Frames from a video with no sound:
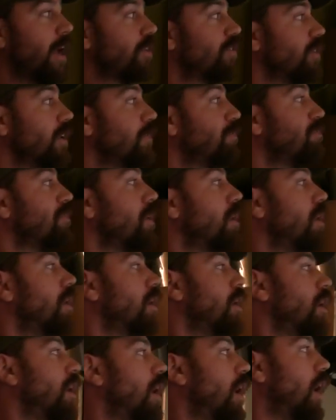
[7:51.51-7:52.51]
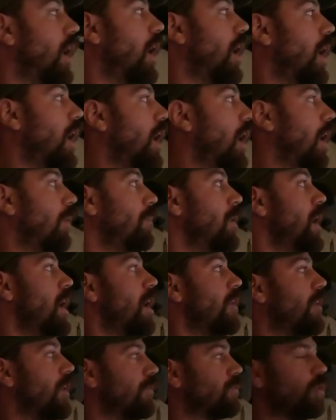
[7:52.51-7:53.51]
actually. Um,
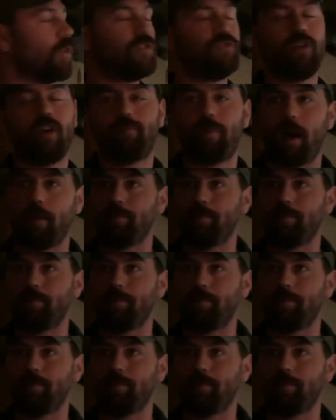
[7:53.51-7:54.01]
then, of course, you have